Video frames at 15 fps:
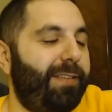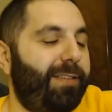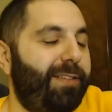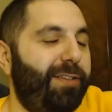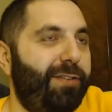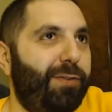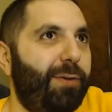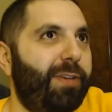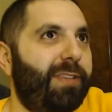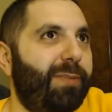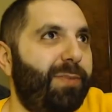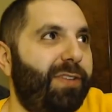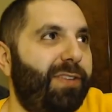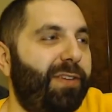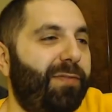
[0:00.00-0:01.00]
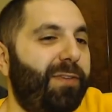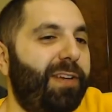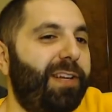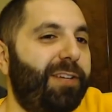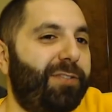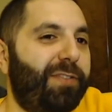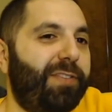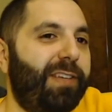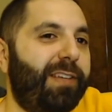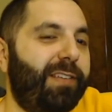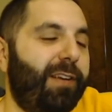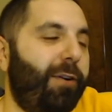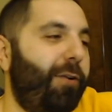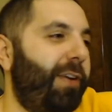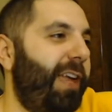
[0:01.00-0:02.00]
she's doing something different and interesting.
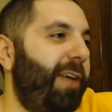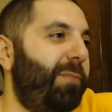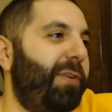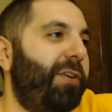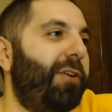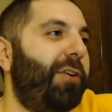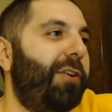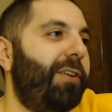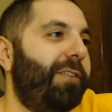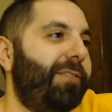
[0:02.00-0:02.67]
It's like, oh, it can't be her.